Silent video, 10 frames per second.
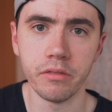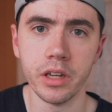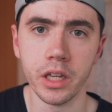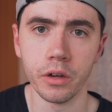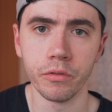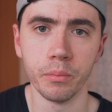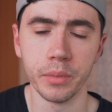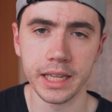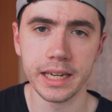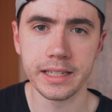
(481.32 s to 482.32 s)
video from
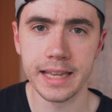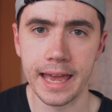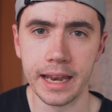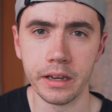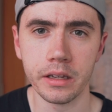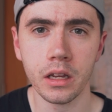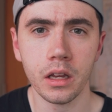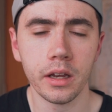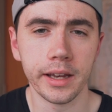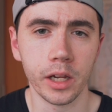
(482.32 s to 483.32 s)
beginning to end,
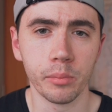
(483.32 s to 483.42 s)
and I'll